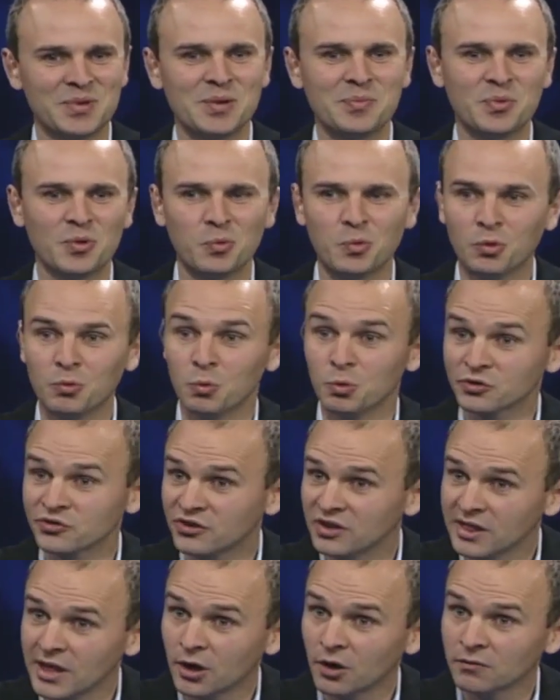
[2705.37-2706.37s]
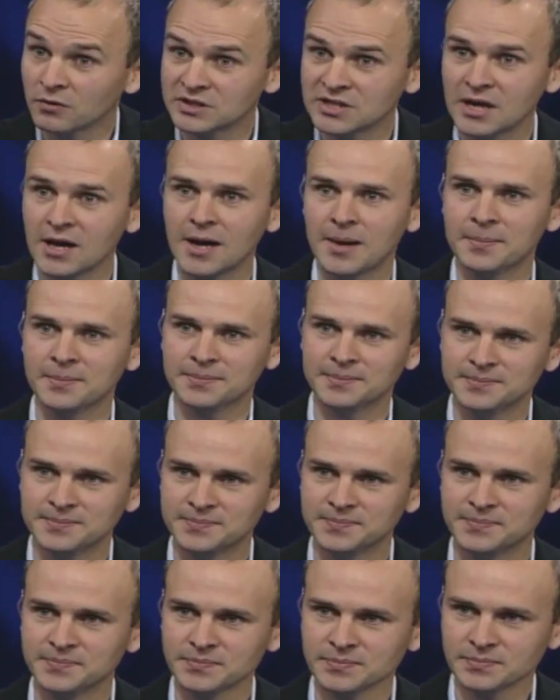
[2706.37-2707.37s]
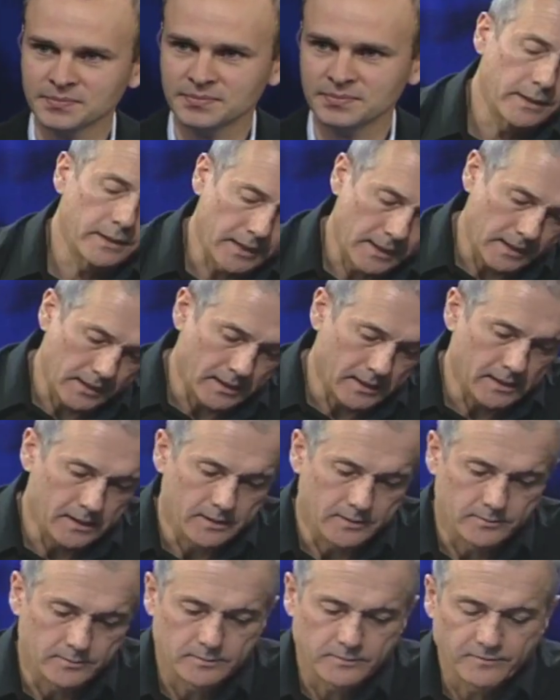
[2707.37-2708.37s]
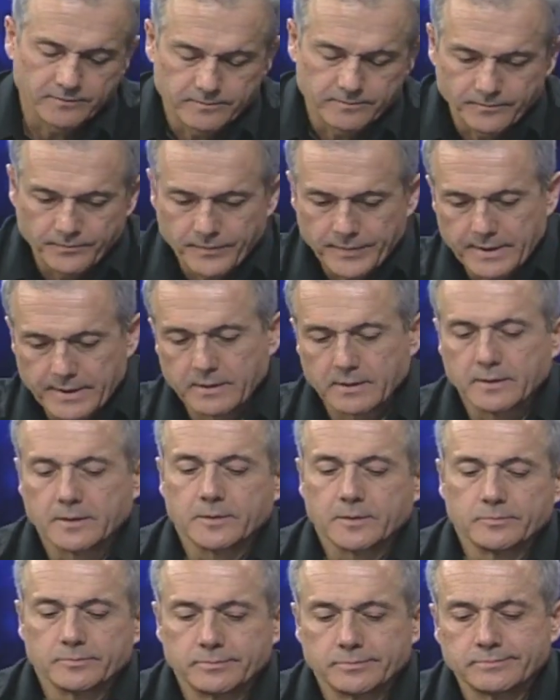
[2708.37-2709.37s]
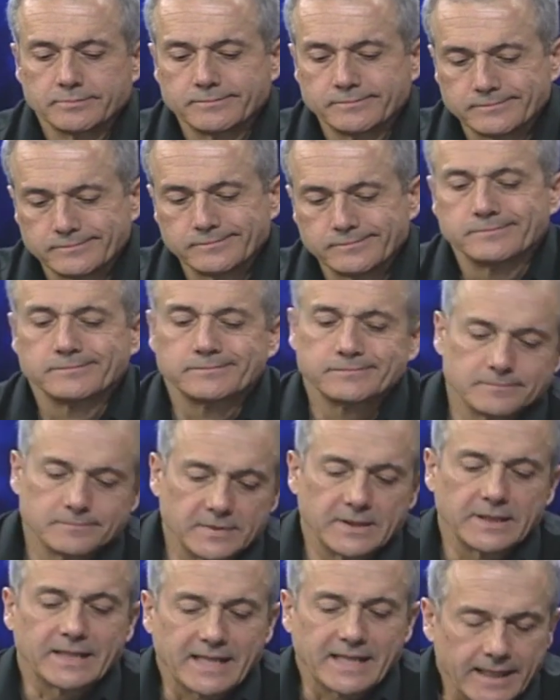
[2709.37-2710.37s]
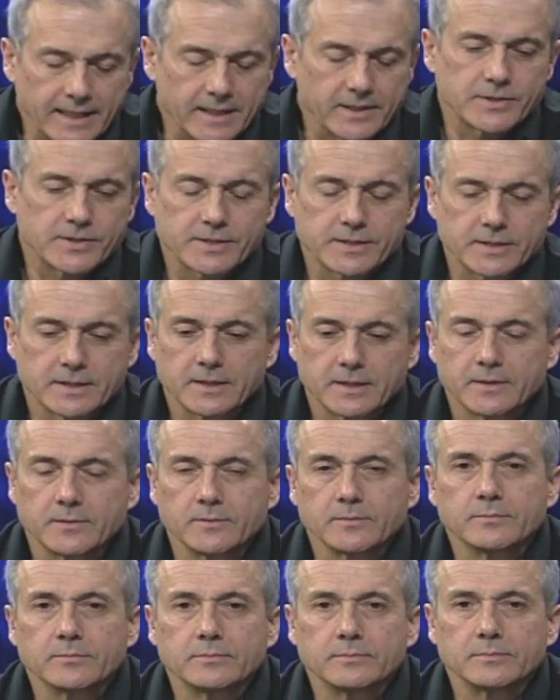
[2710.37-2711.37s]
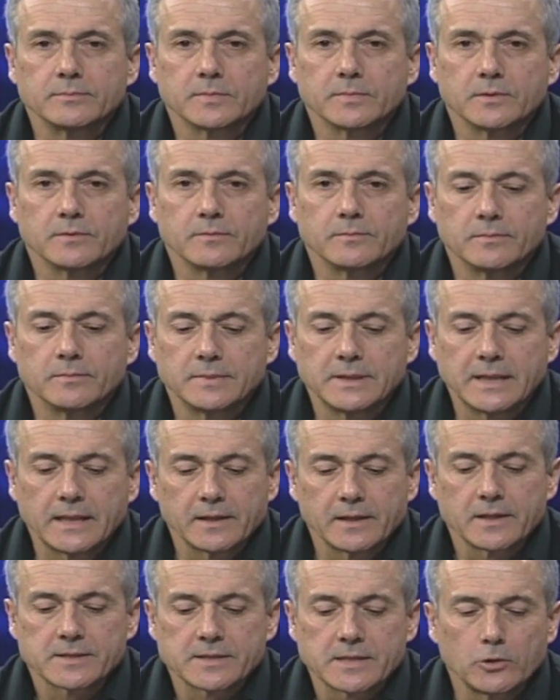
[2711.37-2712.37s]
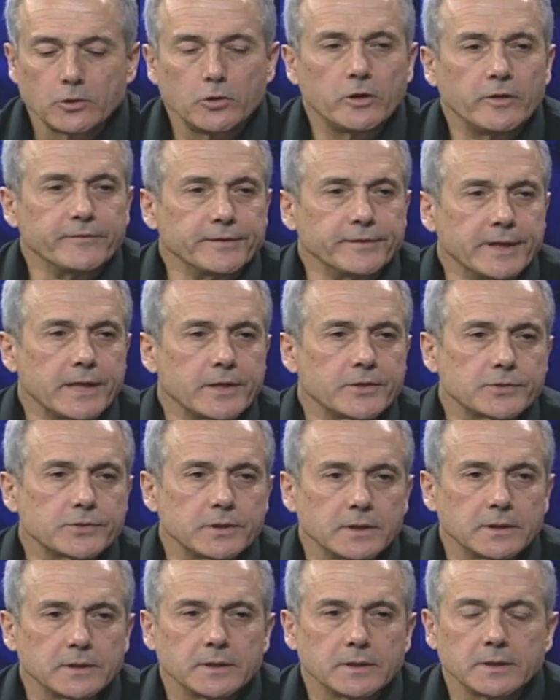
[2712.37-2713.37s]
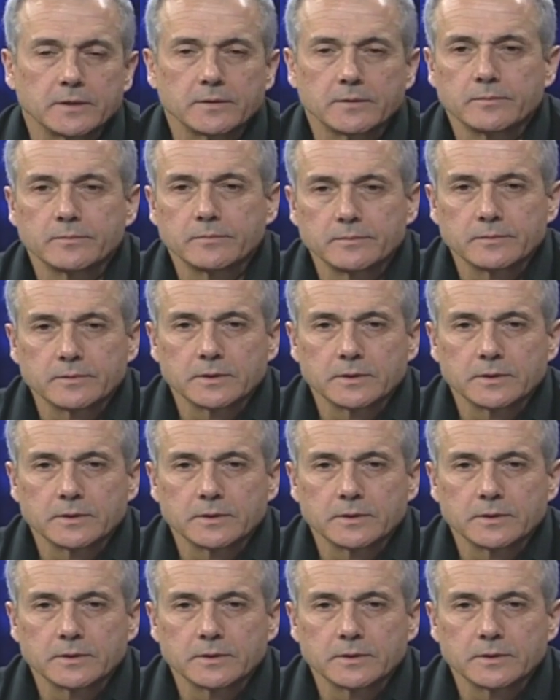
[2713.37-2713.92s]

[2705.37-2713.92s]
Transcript: people well, will, will the, see that over time? Well, the, uh, uh, the case uh, Uh, there is a law of nature uh, uh,